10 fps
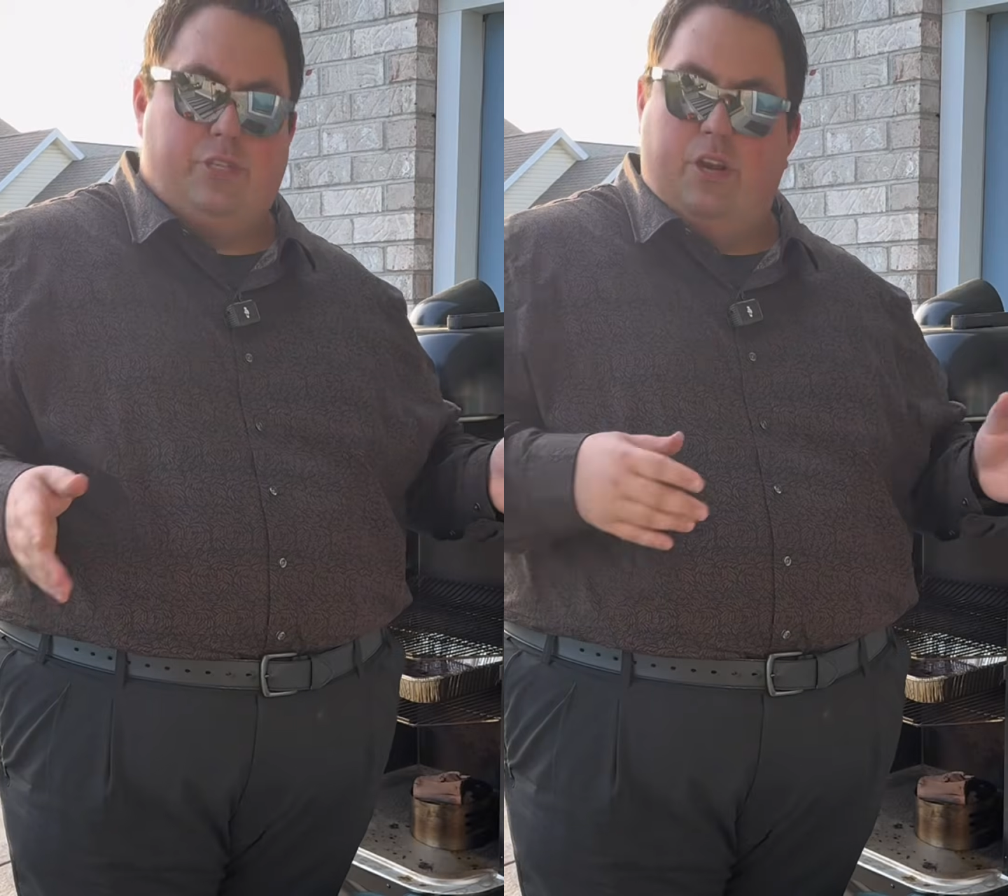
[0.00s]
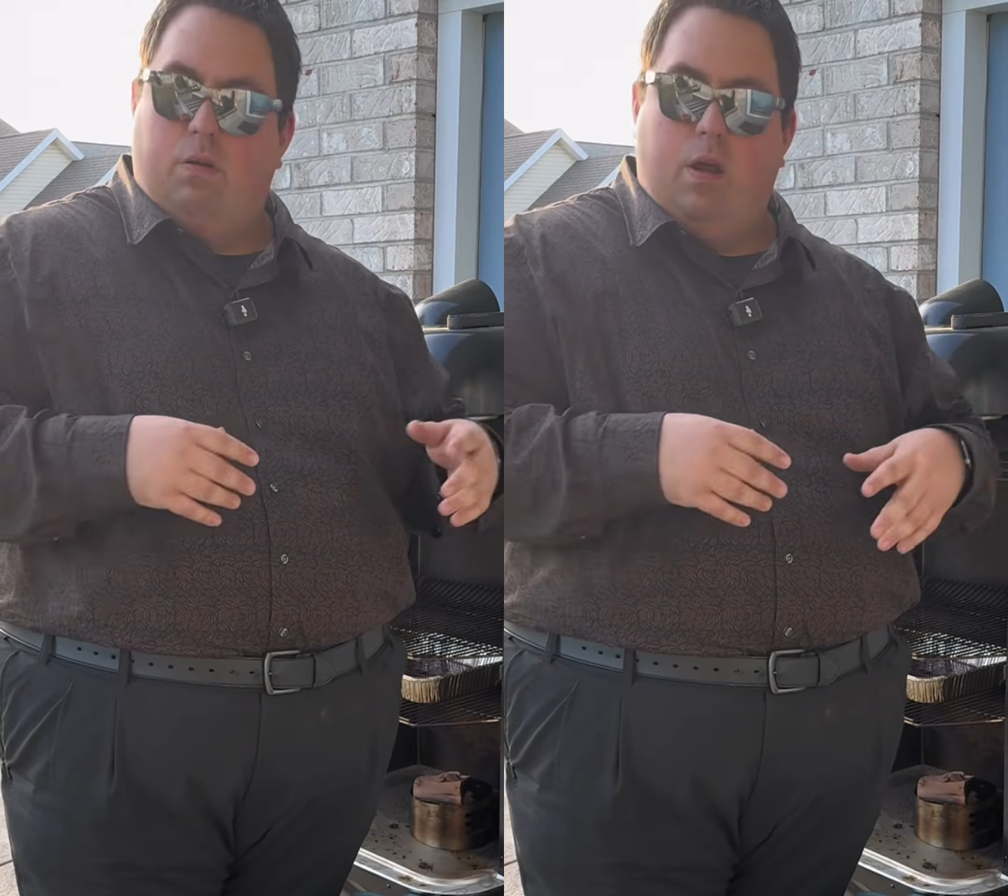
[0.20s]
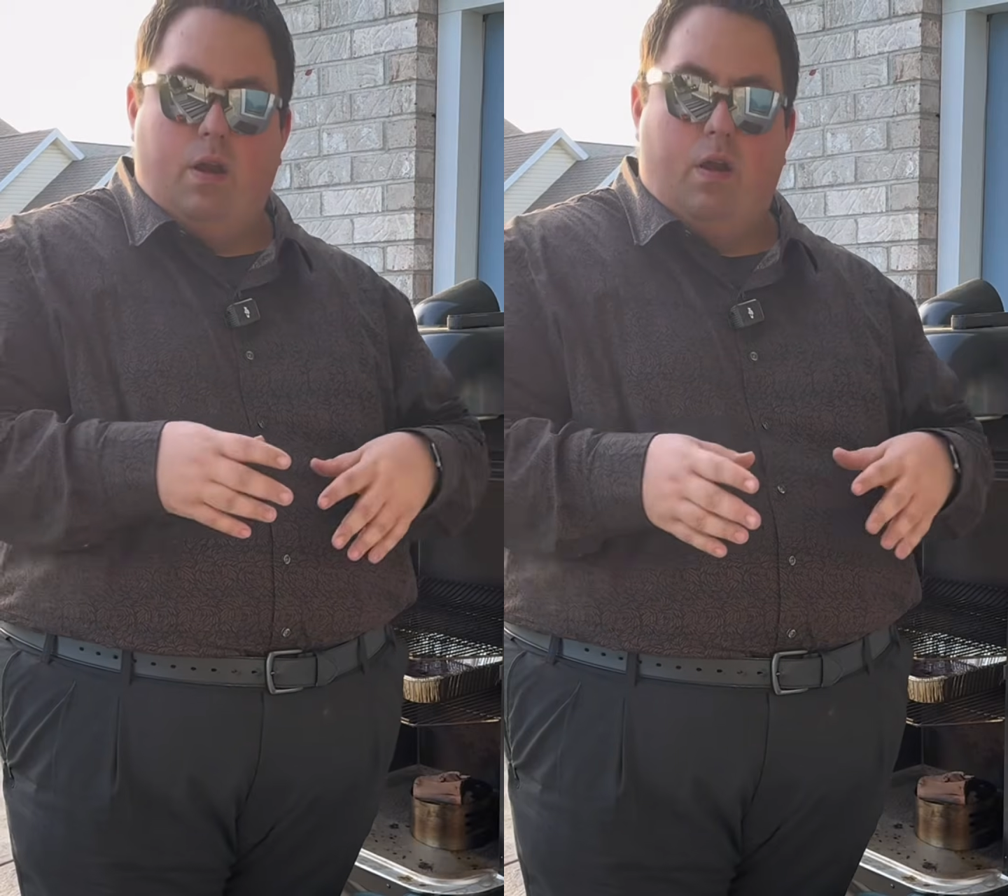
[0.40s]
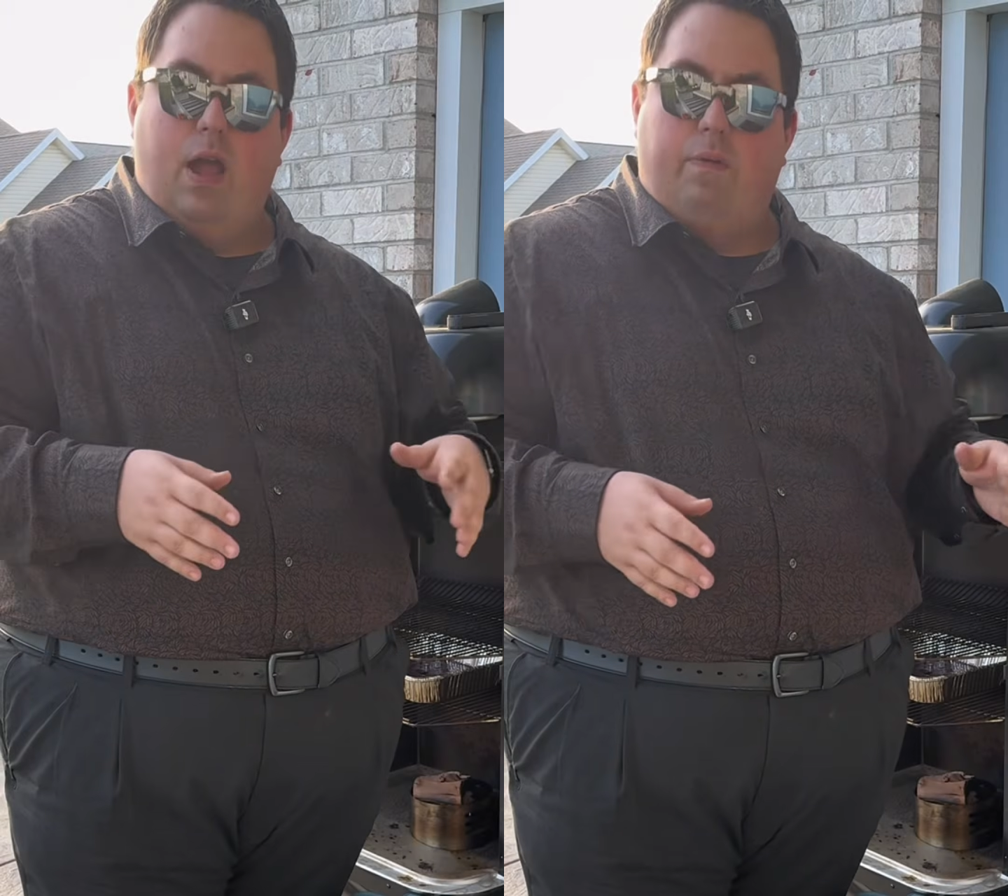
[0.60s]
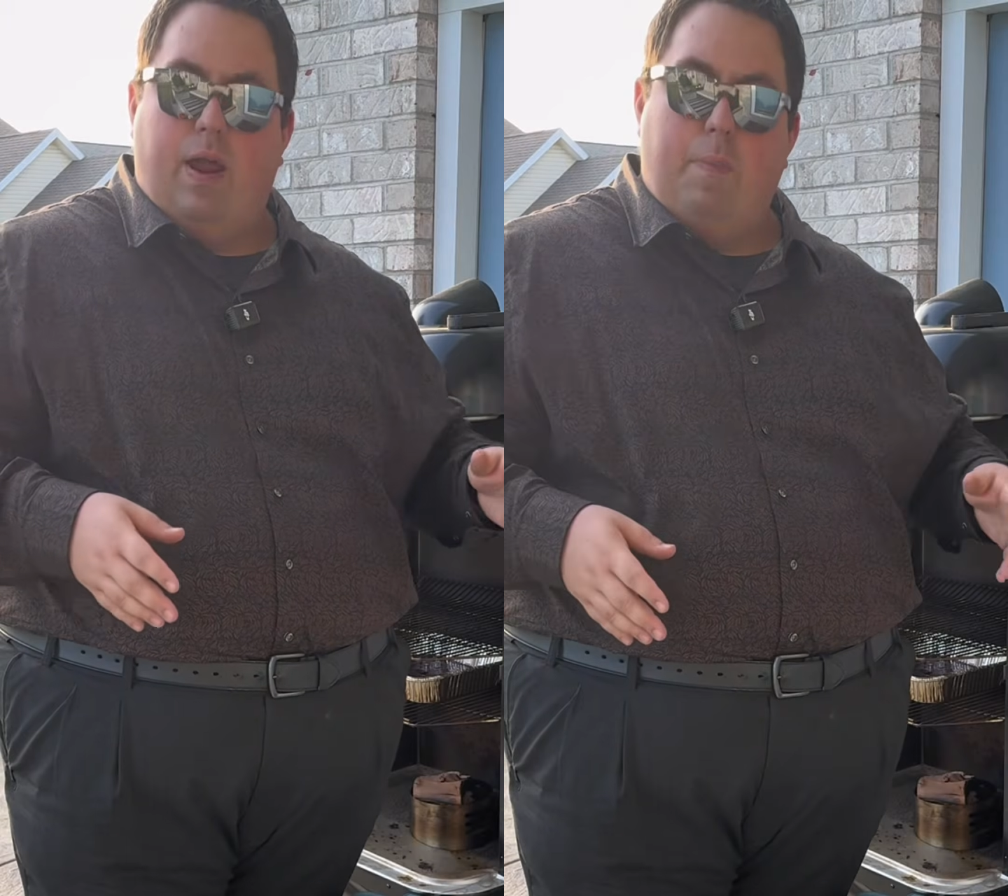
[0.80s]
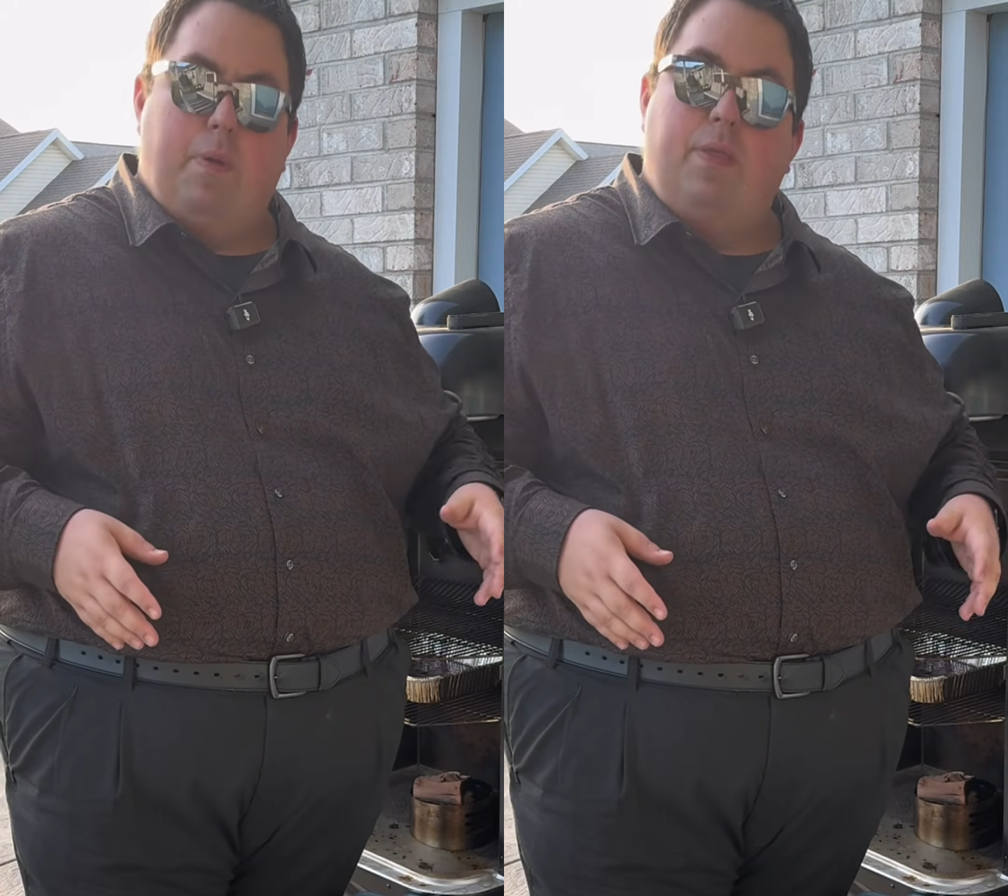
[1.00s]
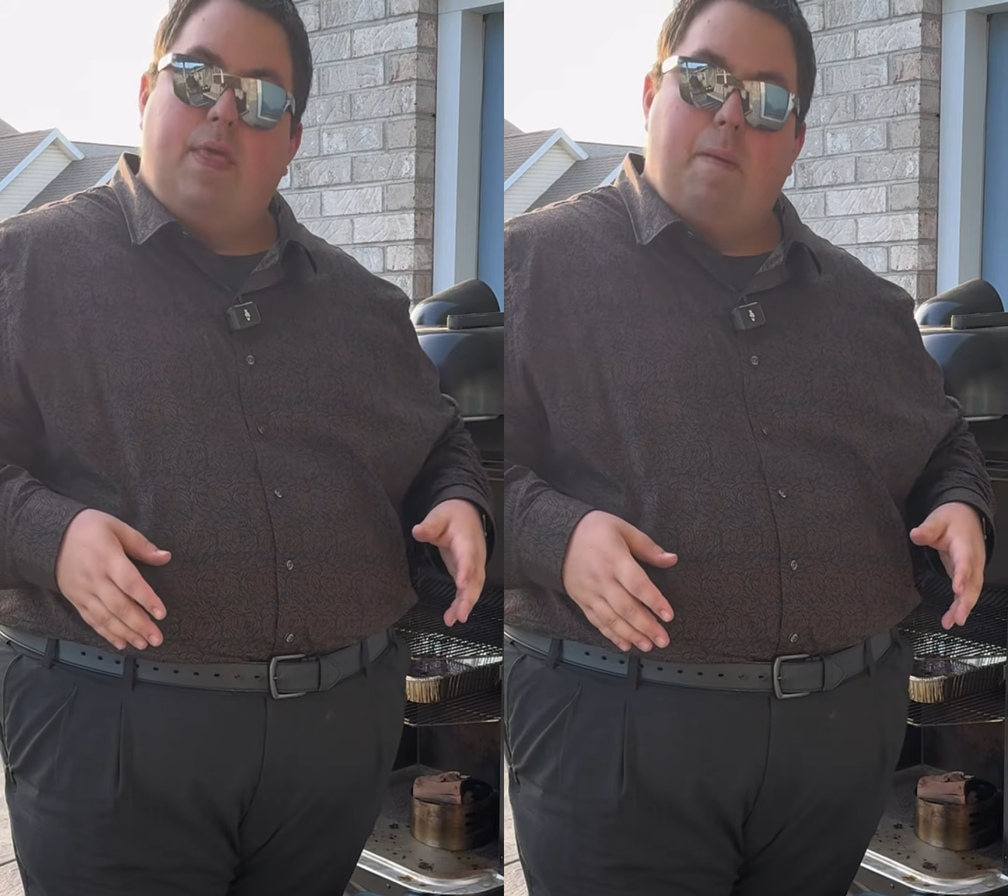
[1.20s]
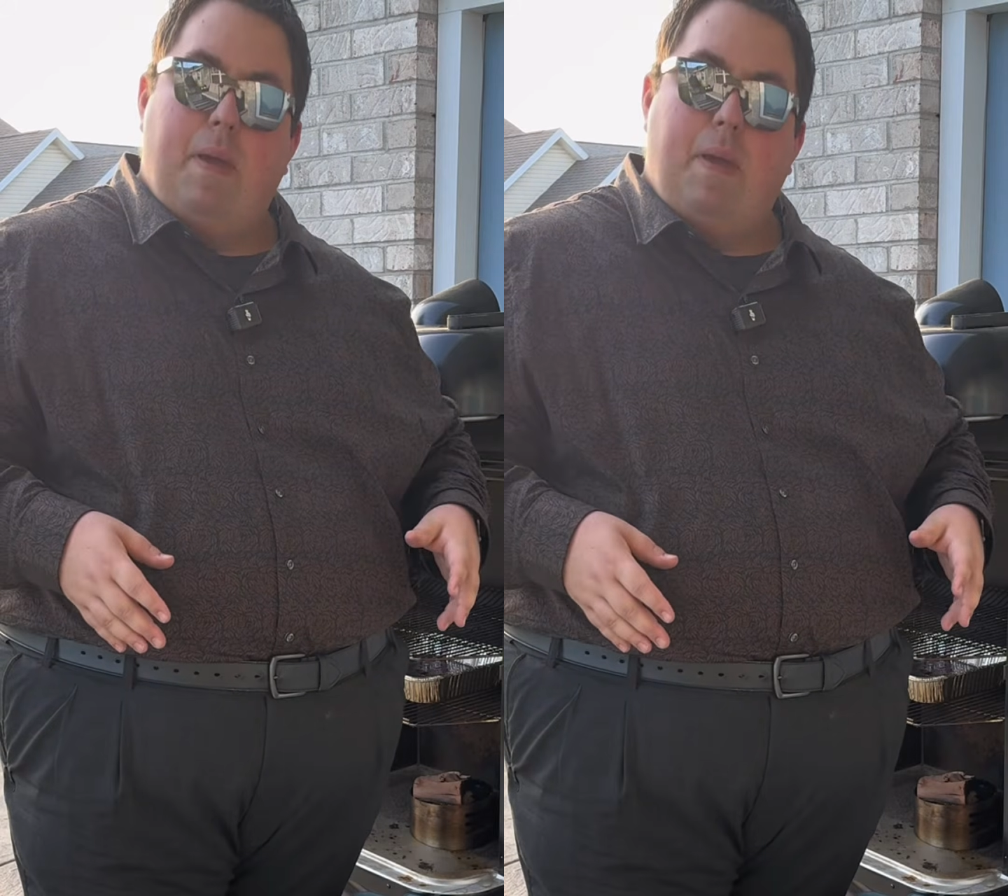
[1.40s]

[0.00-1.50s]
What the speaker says: that are running around rampant in that